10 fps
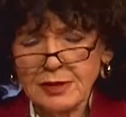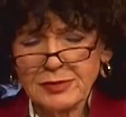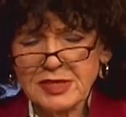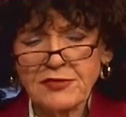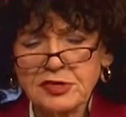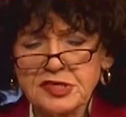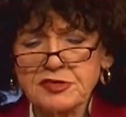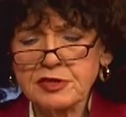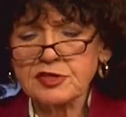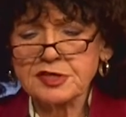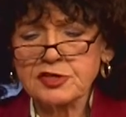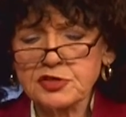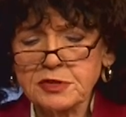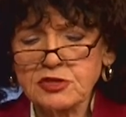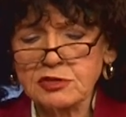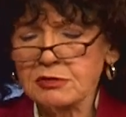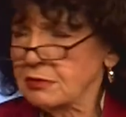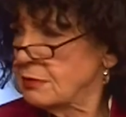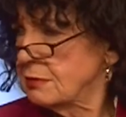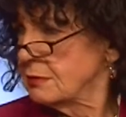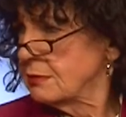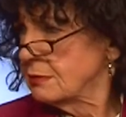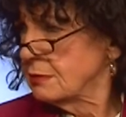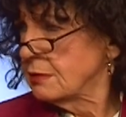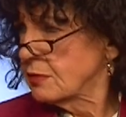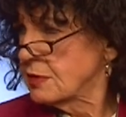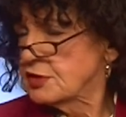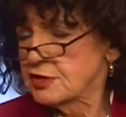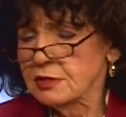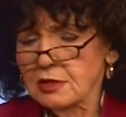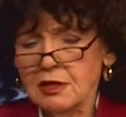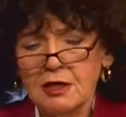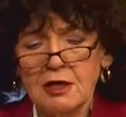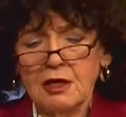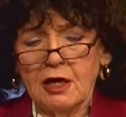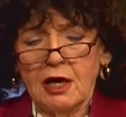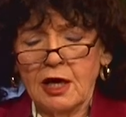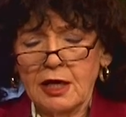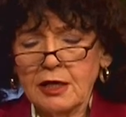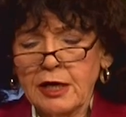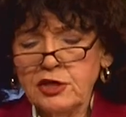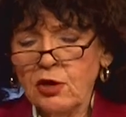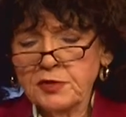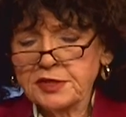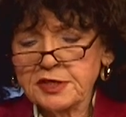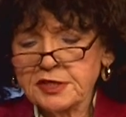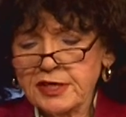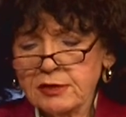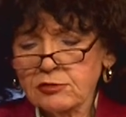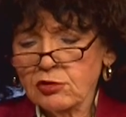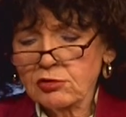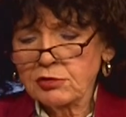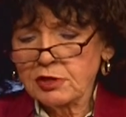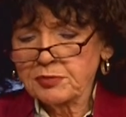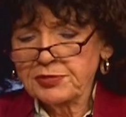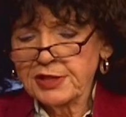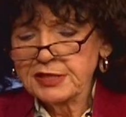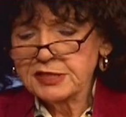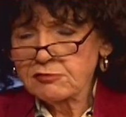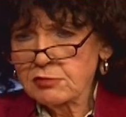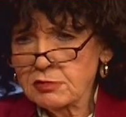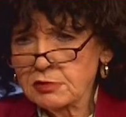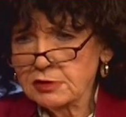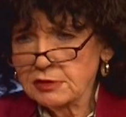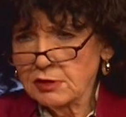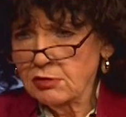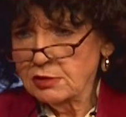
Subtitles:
was a very strange situation. No question. I know that the town clerk plays a role in the whole